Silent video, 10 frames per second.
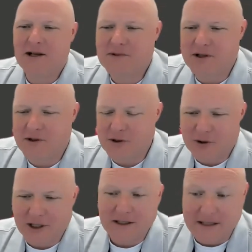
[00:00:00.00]
So you
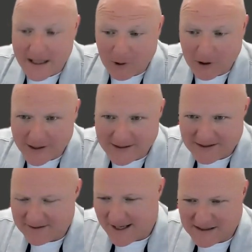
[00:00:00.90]
can nibble it.
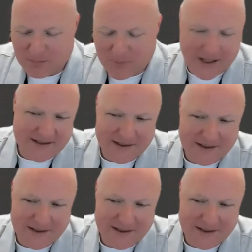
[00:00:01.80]
That's a bit.